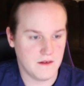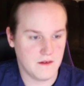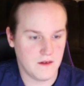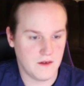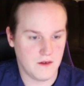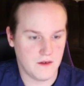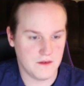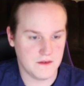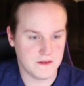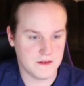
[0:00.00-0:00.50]

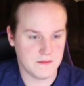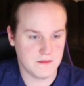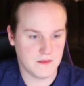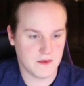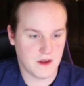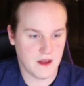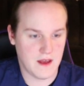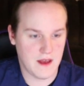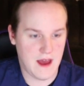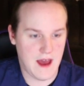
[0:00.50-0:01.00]
Wholesome,
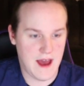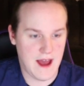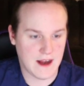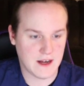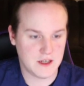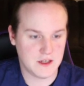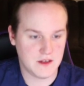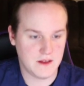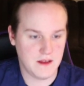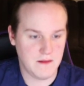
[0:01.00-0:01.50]
okay,
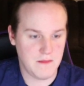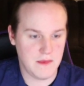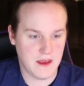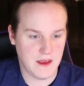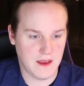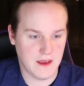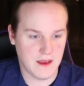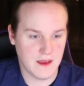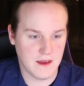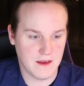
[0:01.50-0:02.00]

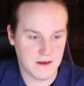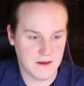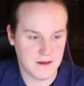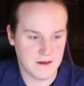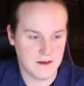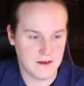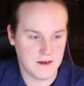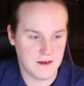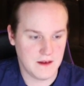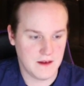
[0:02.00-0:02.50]
actually
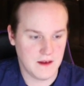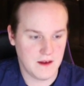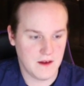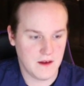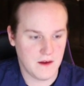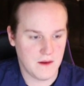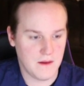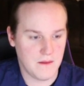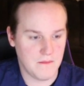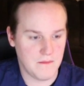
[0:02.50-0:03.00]

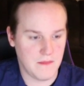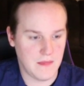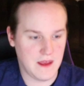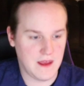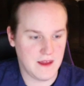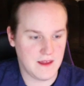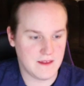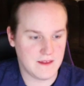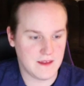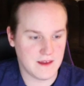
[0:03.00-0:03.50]

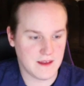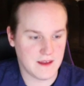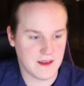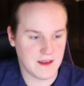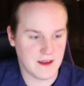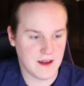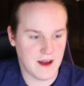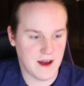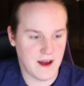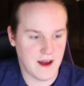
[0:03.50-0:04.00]
me
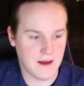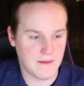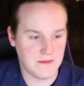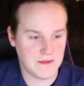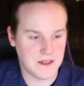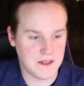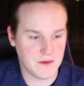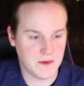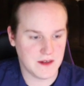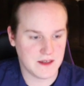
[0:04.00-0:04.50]
thinking I'm
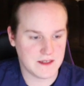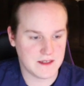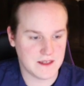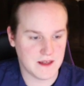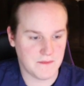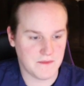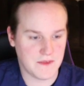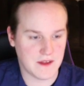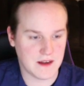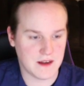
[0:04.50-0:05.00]
doing
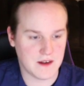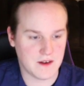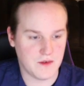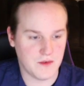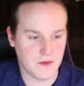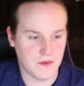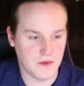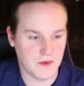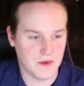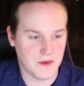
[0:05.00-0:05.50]
something
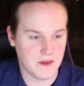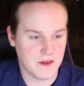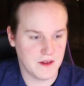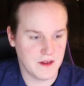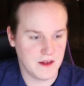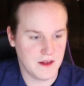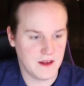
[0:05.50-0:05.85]
cool.